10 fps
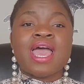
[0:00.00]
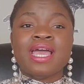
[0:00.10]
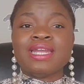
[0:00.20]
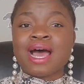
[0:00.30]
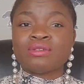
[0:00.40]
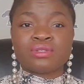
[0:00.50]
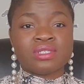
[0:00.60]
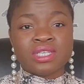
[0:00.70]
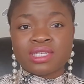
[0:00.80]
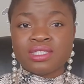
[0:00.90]
and how to
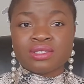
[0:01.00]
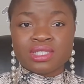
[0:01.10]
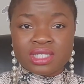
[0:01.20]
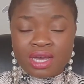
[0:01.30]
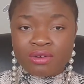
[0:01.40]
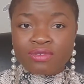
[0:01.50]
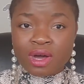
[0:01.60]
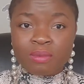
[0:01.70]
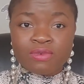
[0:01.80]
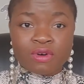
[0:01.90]
set yourself
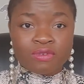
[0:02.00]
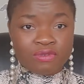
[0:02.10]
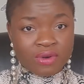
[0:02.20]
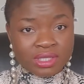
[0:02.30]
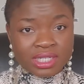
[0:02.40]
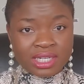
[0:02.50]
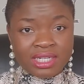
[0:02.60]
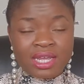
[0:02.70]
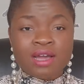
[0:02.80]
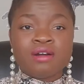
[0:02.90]
up for funding